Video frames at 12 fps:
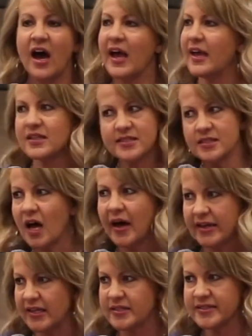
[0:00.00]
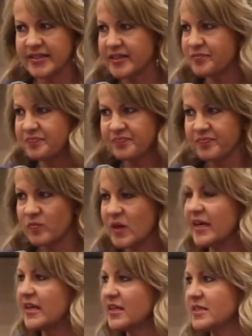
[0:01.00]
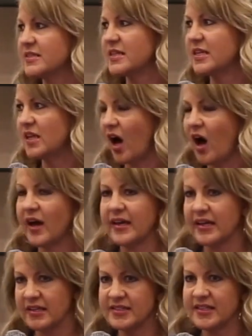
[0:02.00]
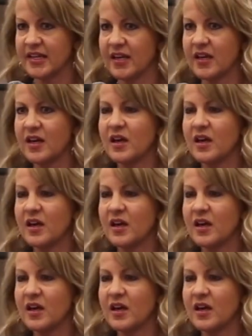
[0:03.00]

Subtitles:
it's not easy. It is not easy.